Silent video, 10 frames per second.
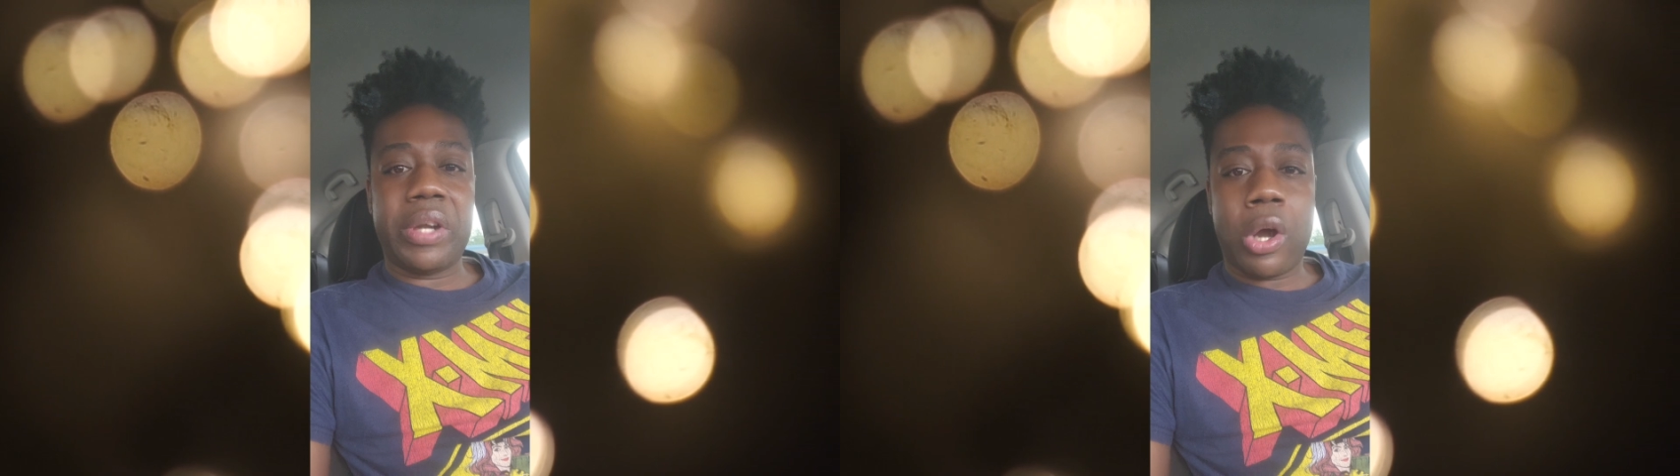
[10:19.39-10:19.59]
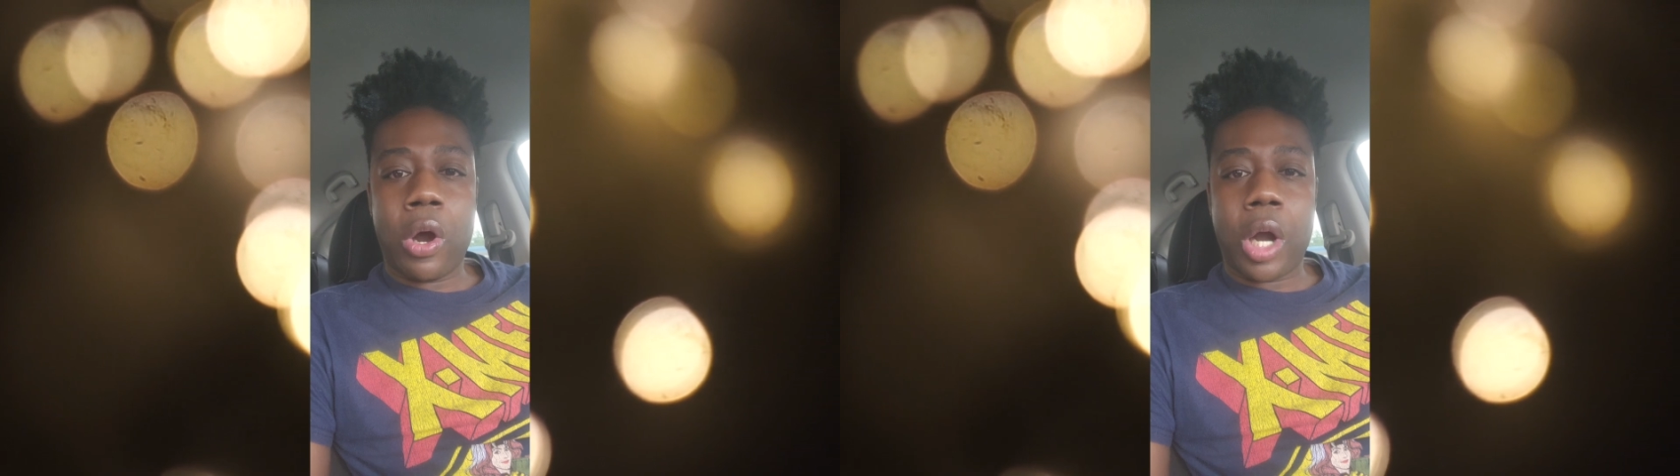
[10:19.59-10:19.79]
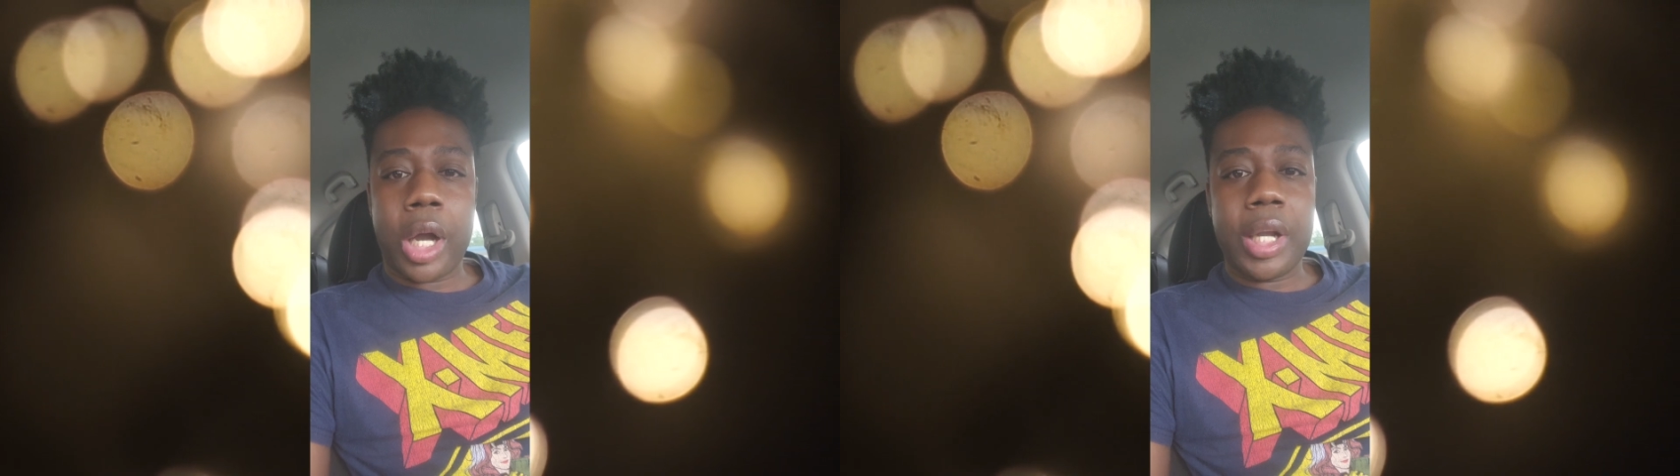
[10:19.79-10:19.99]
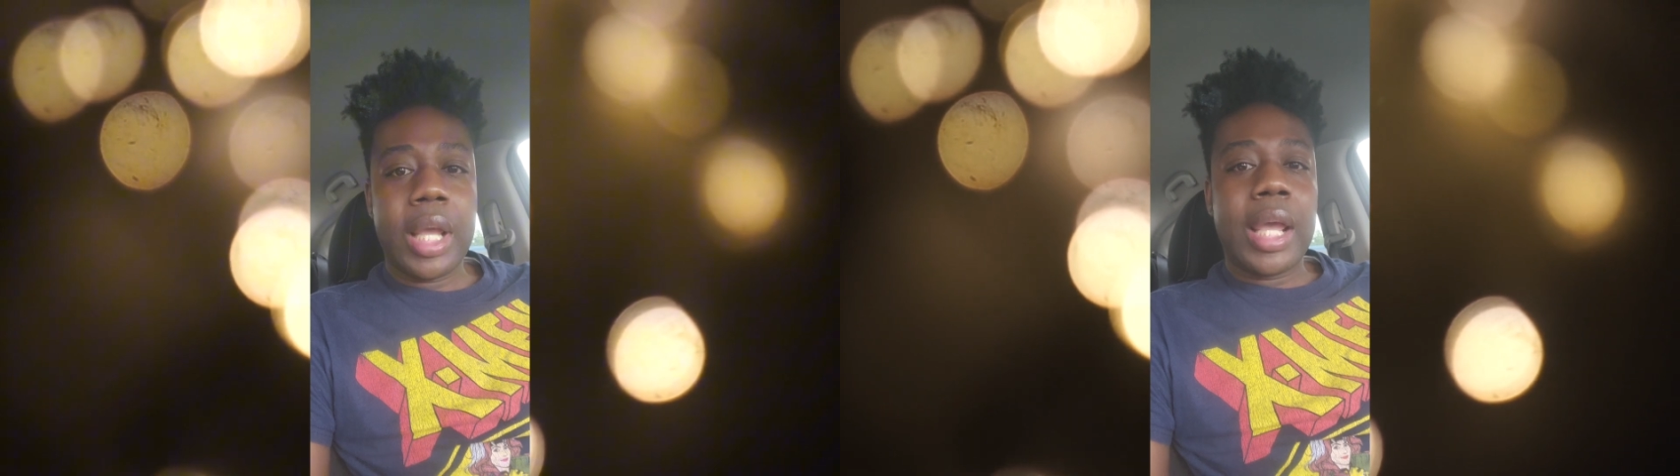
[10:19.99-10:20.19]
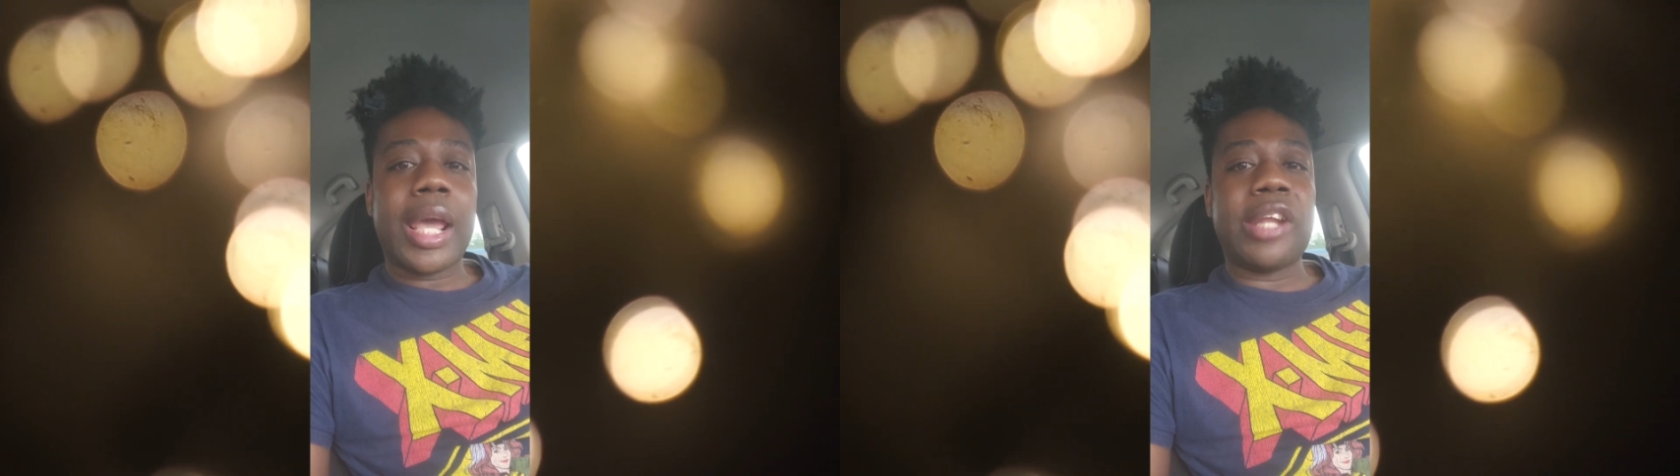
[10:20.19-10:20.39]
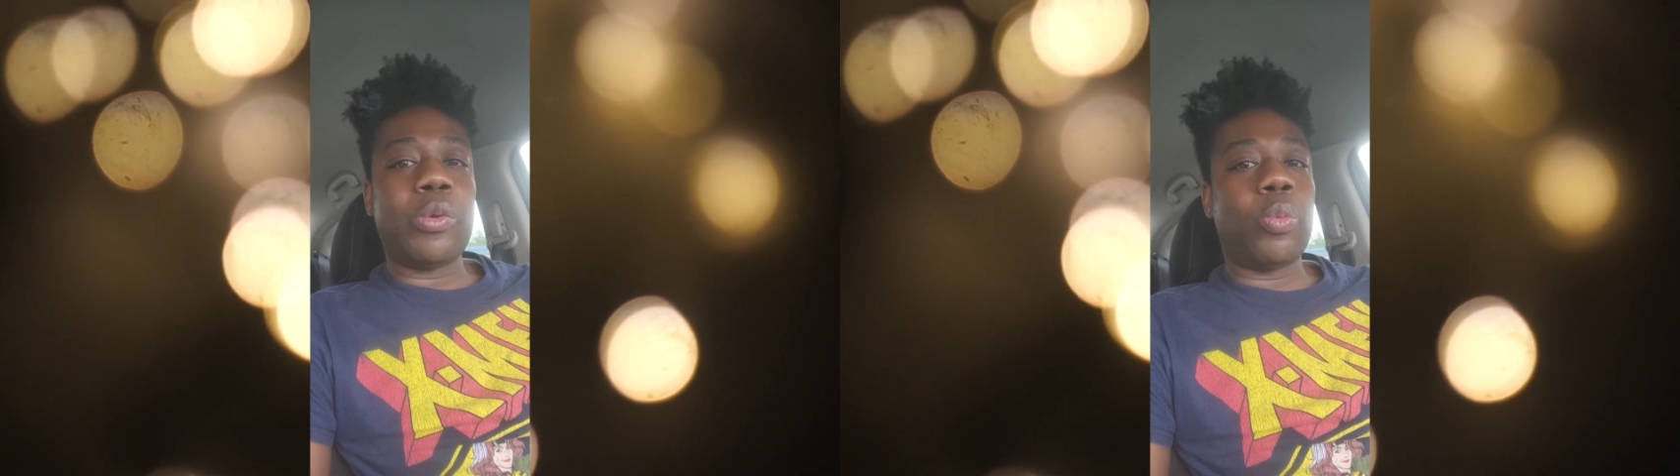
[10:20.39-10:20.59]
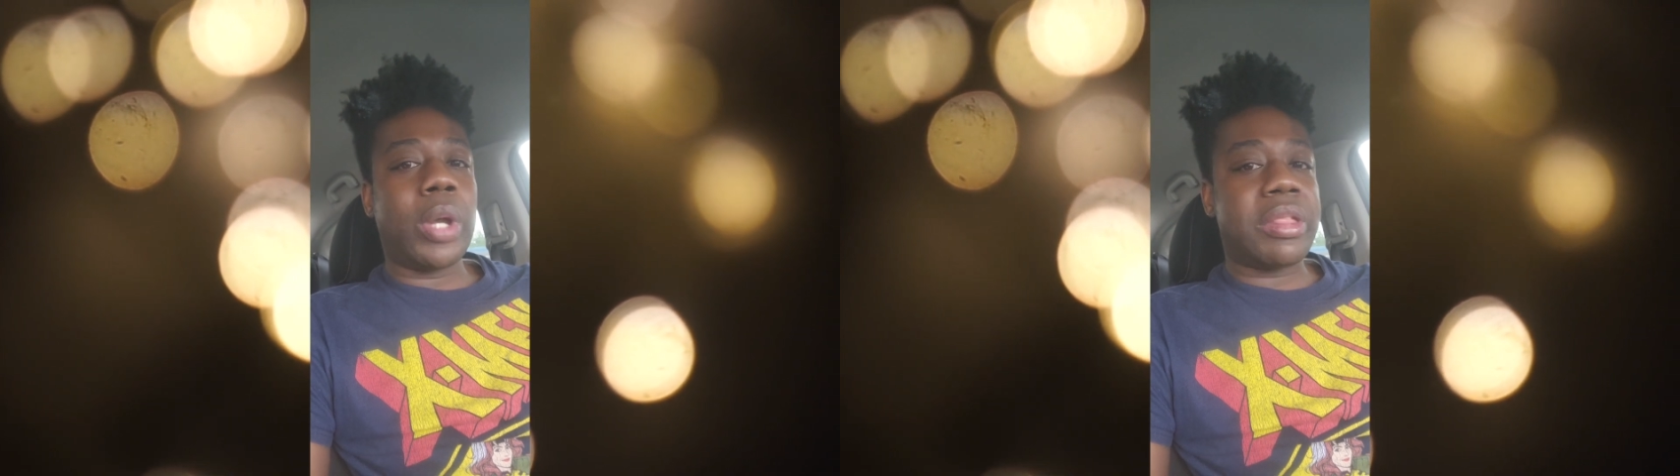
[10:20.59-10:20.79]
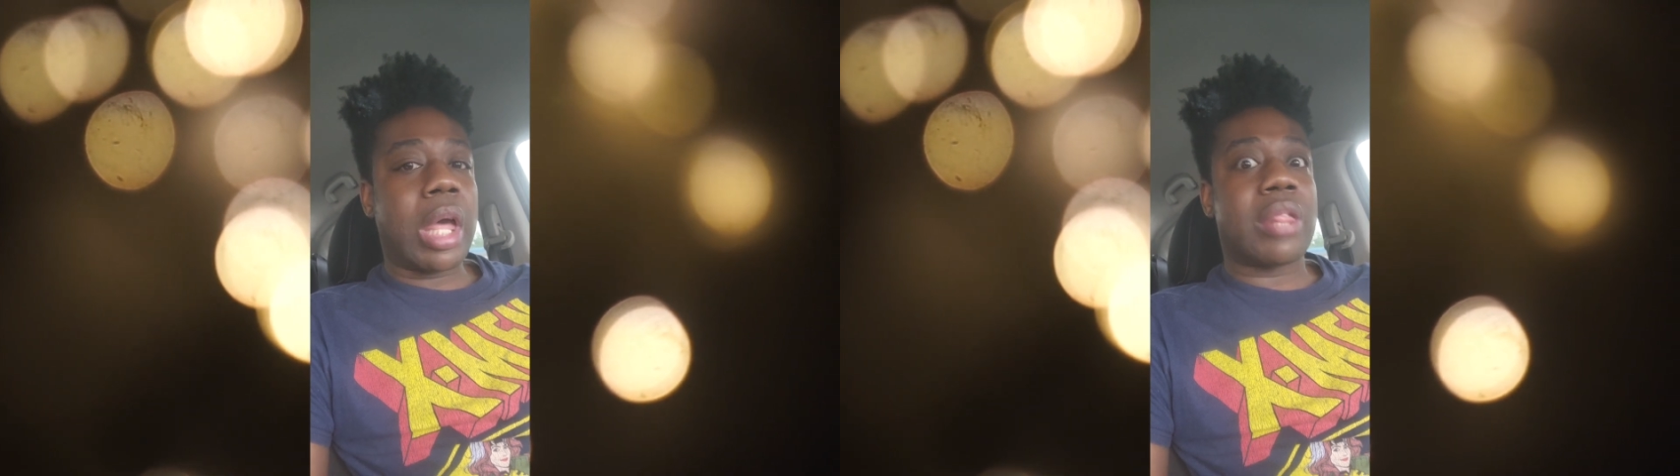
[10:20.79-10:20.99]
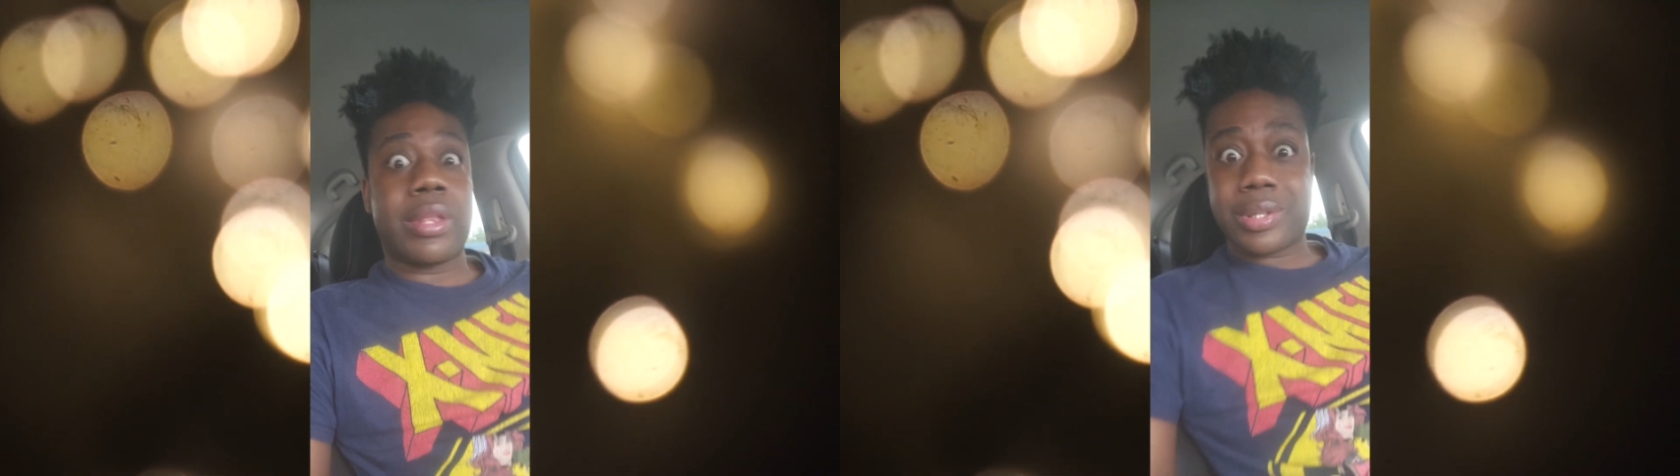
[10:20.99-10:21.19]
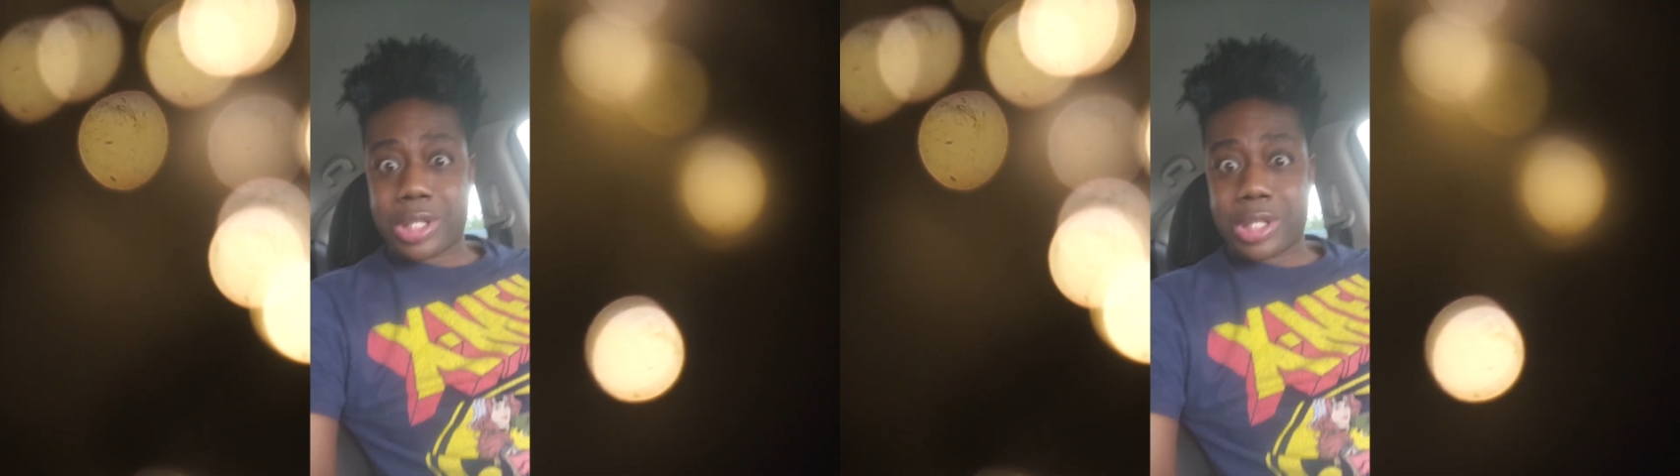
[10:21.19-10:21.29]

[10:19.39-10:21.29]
hard and with the